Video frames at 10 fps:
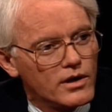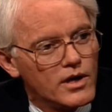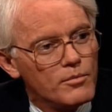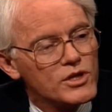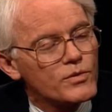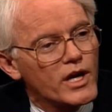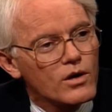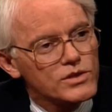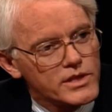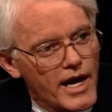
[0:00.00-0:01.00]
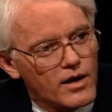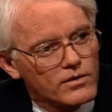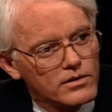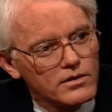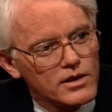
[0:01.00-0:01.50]
Because when it goes down,
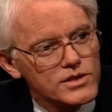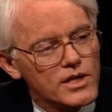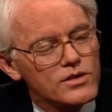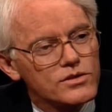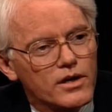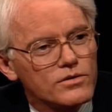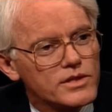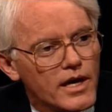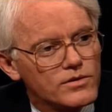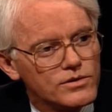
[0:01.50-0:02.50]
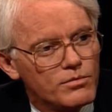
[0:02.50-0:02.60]
let's say the stock goes down 2 points.